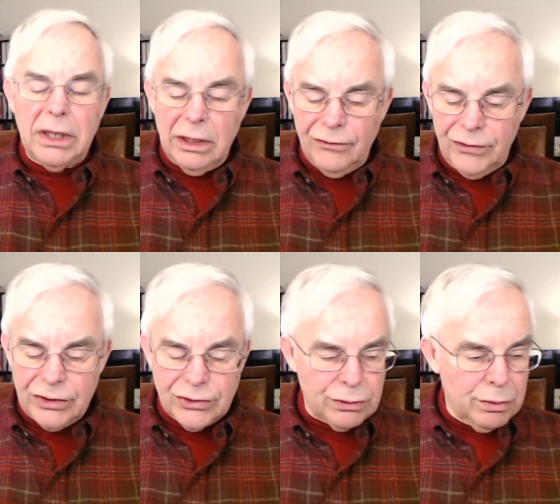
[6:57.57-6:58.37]
be
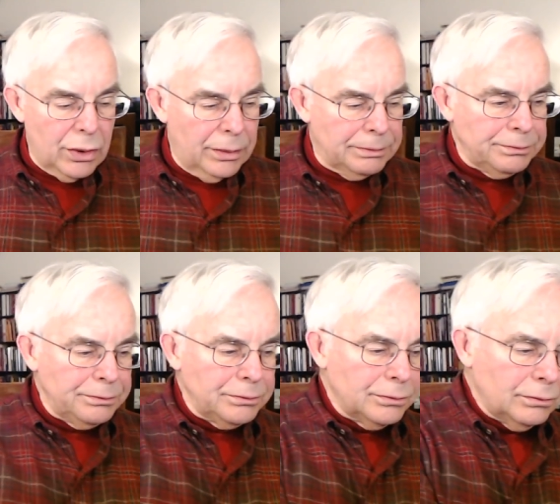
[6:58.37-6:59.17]
invisible.
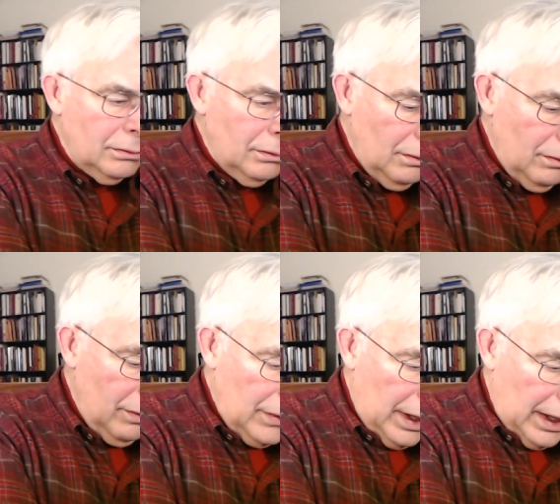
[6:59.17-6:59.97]

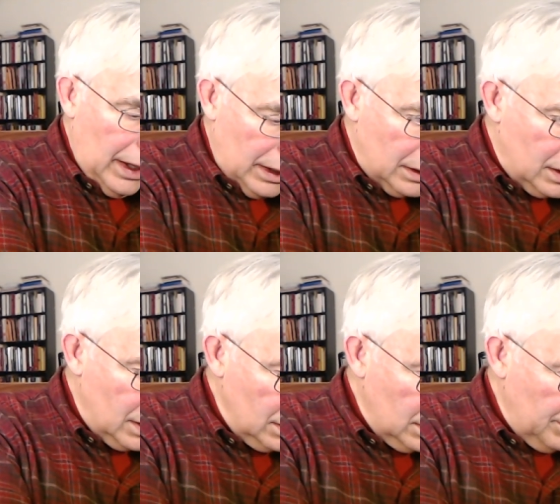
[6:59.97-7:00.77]
And
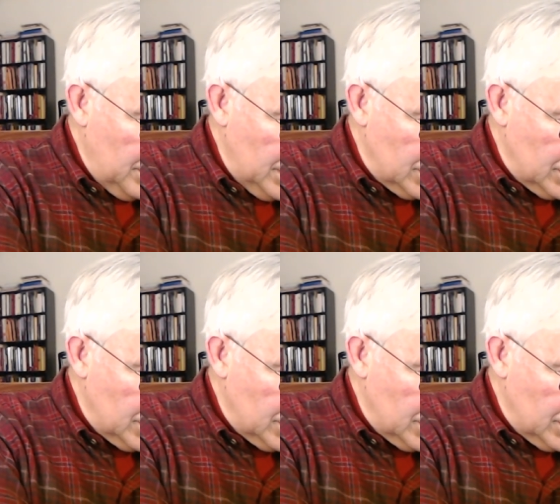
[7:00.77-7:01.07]
let